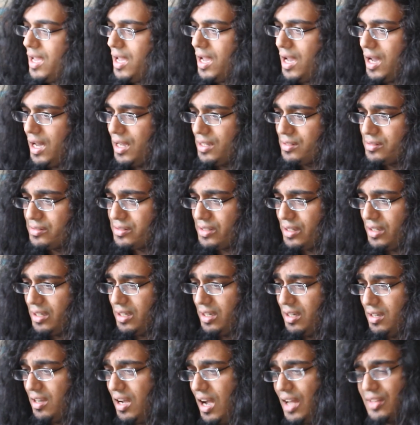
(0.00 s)
And
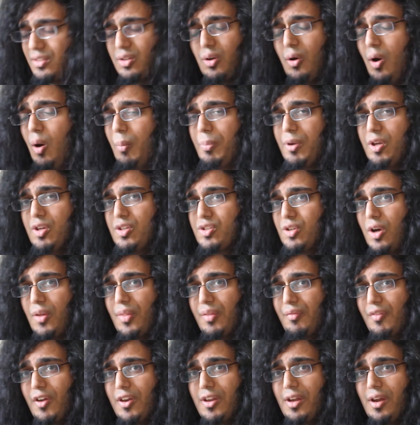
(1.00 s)
I do hope you enjoyed
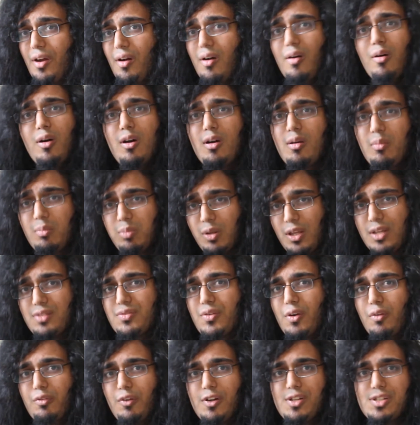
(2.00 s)
the video. Please
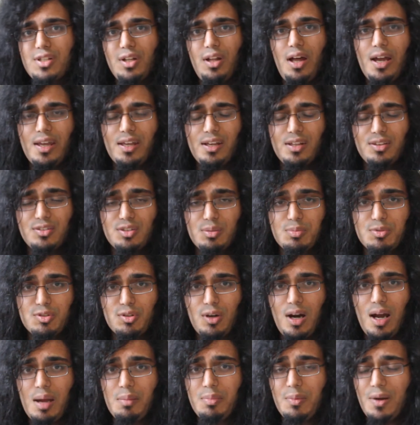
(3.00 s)
feel free to like and
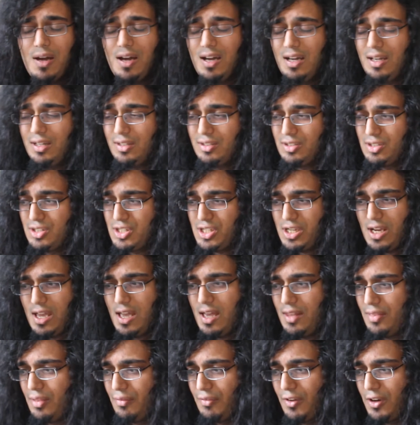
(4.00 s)
subscribe and
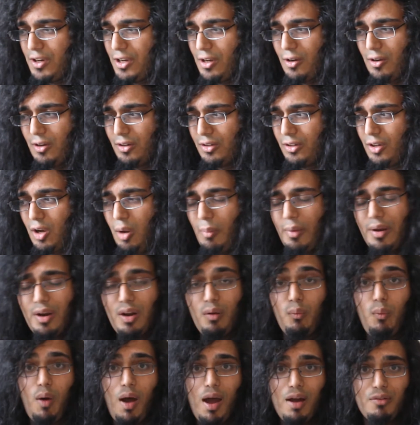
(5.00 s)
share the video and comment
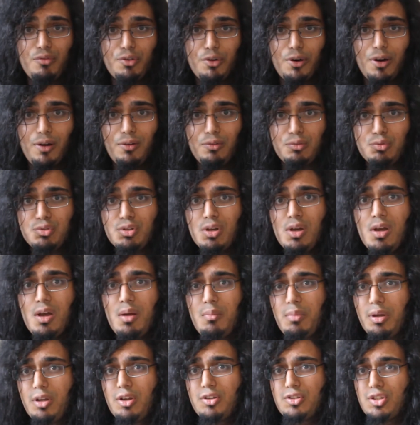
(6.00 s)
on whatever else,
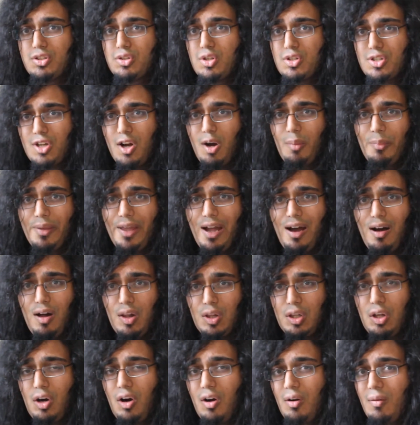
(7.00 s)
because it does help me out a
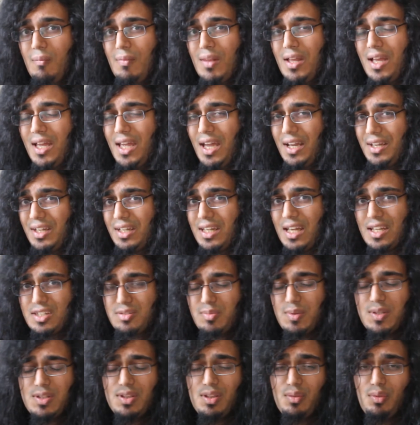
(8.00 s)
lot and it gets
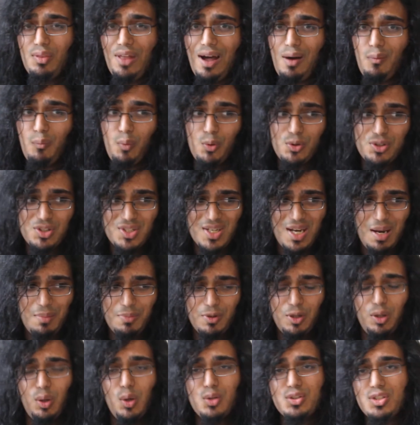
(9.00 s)
me that one step
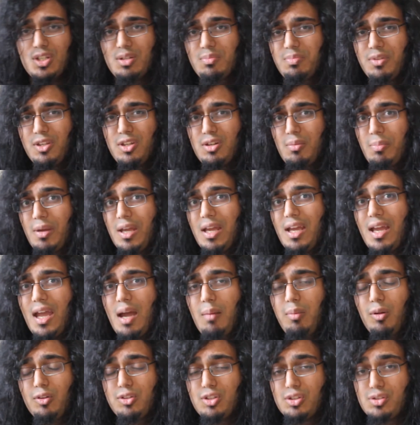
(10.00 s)
closer to being
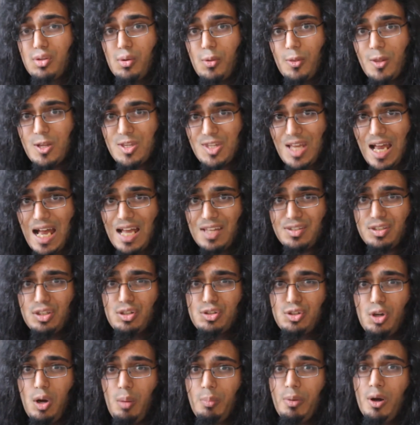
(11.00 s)
able to do this as a
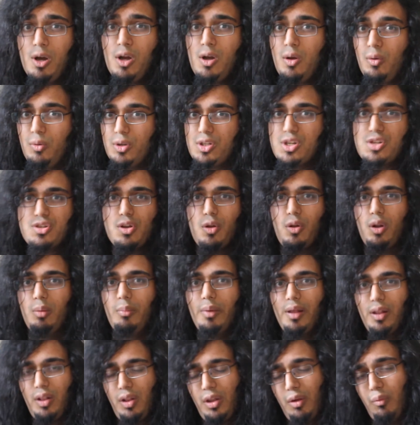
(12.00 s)
job, which is
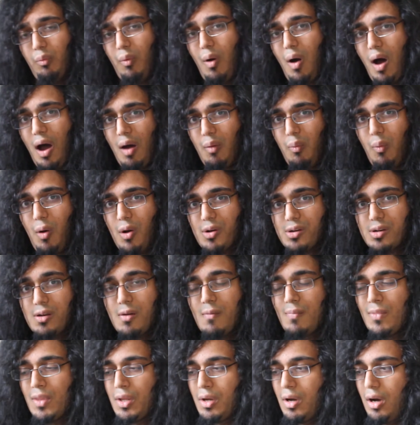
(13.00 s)
ultimately what I want.
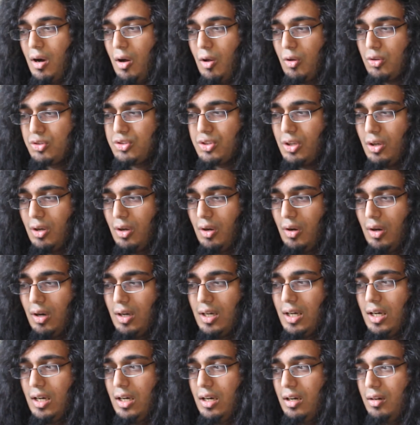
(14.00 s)

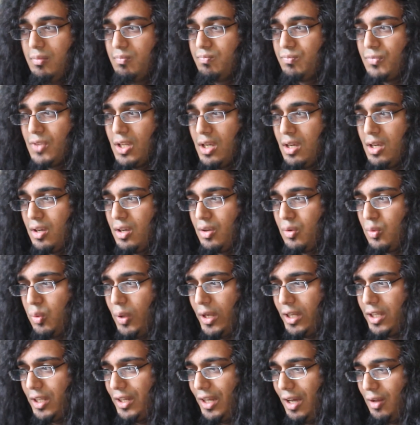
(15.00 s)
Also,
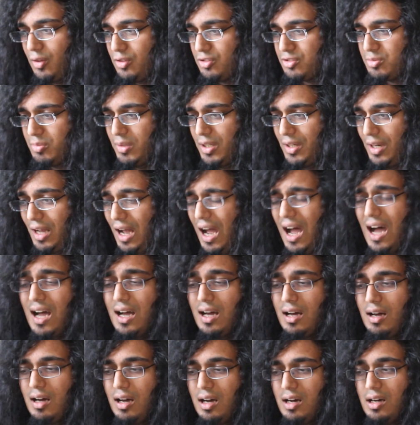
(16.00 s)
quick announcement,
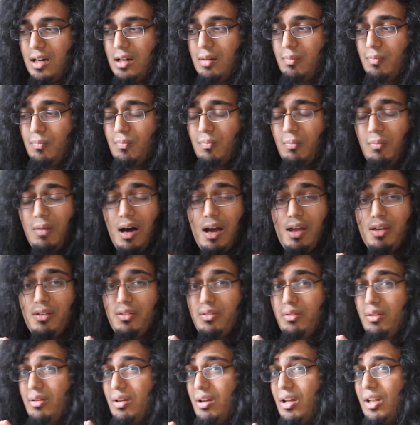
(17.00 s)
my
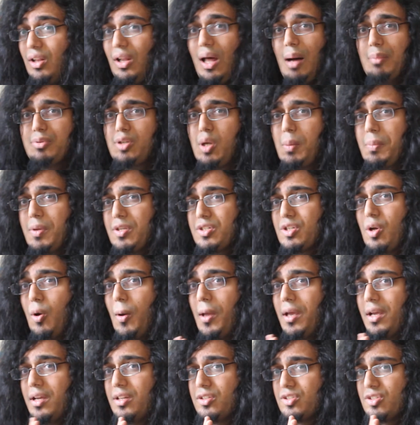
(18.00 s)
laptop is
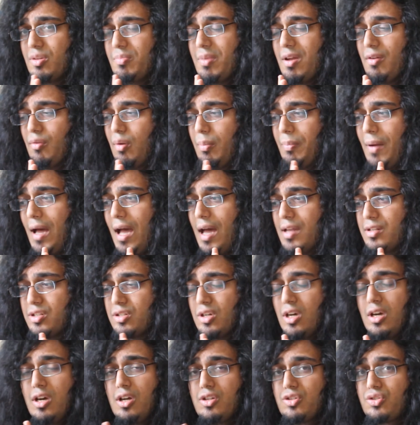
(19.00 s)
going to be repaired
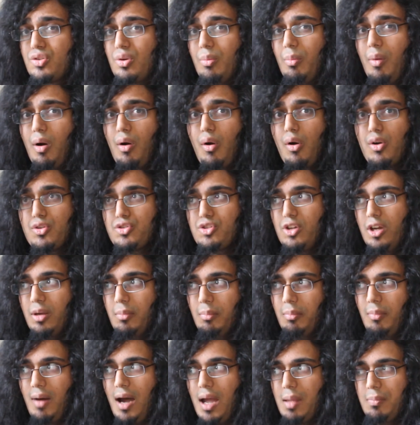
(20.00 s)
tomorrow, so it
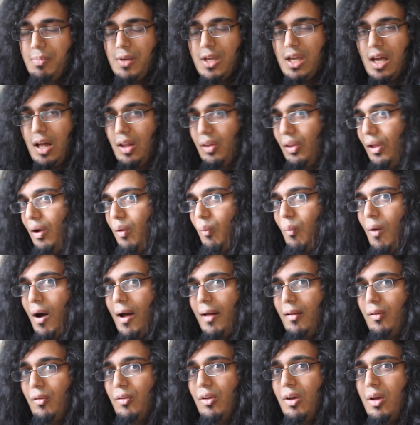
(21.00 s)
might be a little
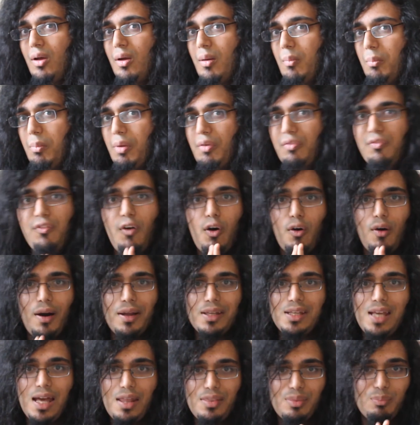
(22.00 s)
while before I
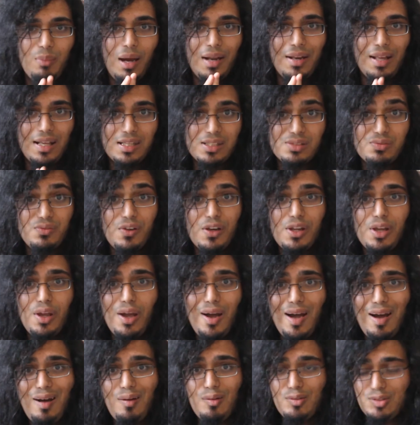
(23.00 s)
get my next video
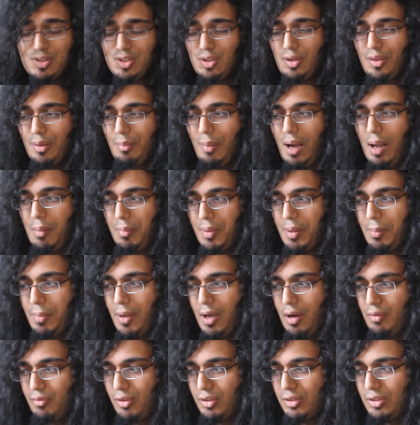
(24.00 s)
out, so there might be a
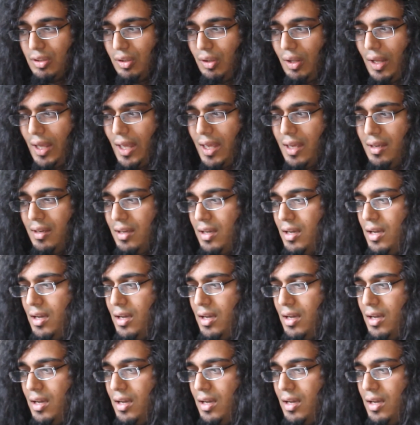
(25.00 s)
bit of a delay